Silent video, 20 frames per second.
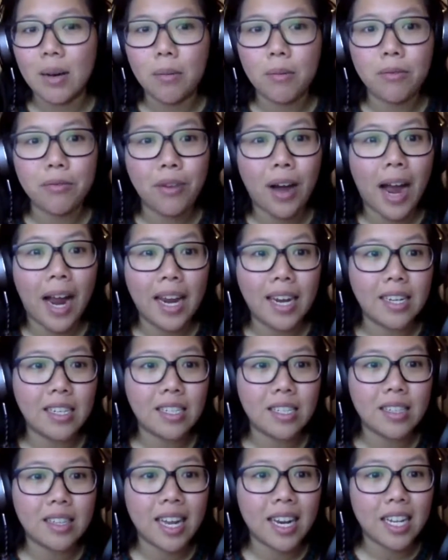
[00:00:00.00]

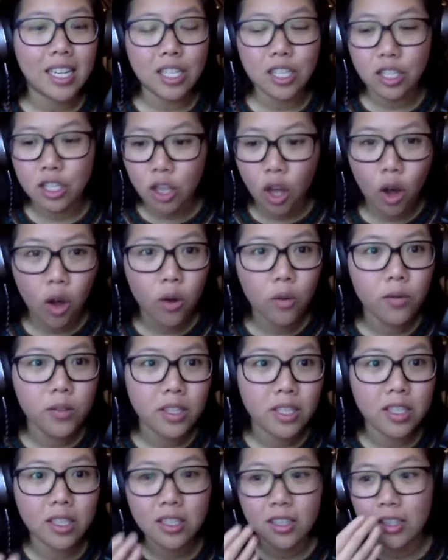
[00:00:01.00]
find that it solves